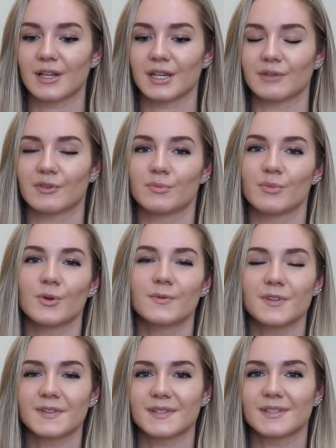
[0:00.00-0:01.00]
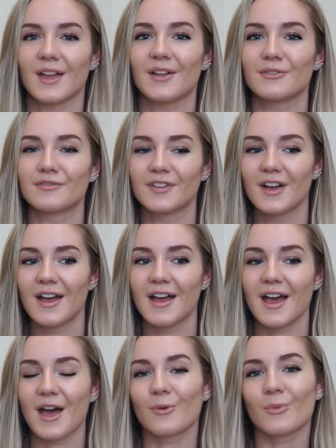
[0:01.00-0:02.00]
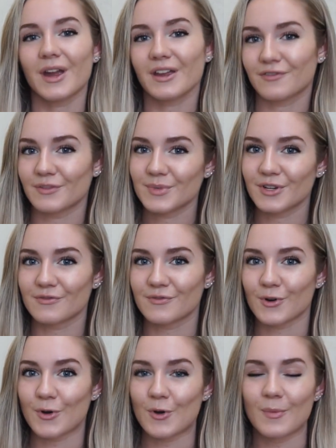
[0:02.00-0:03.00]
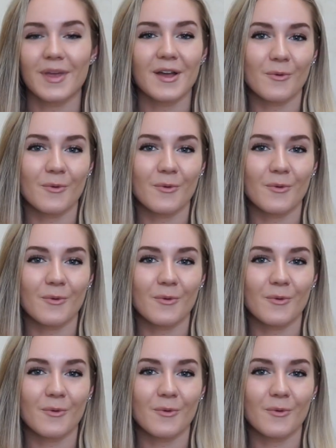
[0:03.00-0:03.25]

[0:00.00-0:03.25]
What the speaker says: Like, remove yourself away from your room,